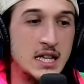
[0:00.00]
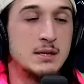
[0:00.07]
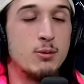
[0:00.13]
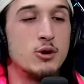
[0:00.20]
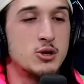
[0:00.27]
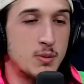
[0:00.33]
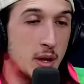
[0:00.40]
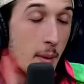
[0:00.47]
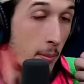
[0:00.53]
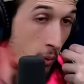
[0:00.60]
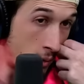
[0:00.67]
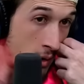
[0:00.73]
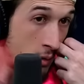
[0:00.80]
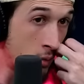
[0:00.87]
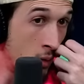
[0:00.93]
supposed to be the
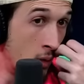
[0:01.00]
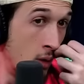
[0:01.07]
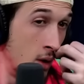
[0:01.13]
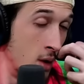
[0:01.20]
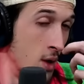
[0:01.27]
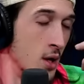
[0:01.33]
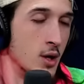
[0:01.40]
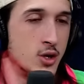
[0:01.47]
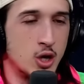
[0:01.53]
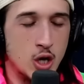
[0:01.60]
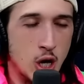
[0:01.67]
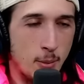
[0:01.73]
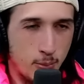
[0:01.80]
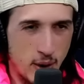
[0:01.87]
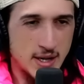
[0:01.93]
prequel so you
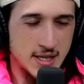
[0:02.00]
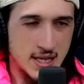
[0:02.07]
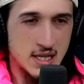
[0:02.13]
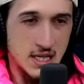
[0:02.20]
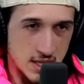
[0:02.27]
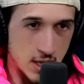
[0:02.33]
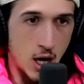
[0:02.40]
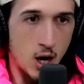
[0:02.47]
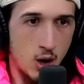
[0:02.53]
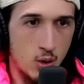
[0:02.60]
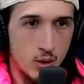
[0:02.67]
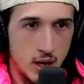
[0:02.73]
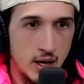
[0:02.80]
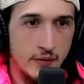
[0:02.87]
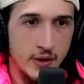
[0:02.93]
know President
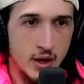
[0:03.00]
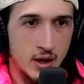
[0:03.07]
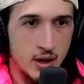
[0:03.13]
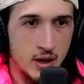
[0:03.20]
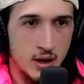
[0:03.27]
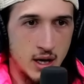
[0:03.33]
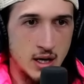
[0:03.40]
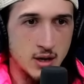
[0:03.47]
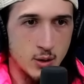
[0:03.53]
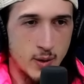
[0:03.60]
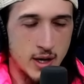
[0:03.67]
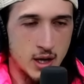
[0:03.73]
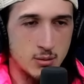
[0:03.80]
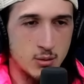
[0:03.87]
Snow in the in the regular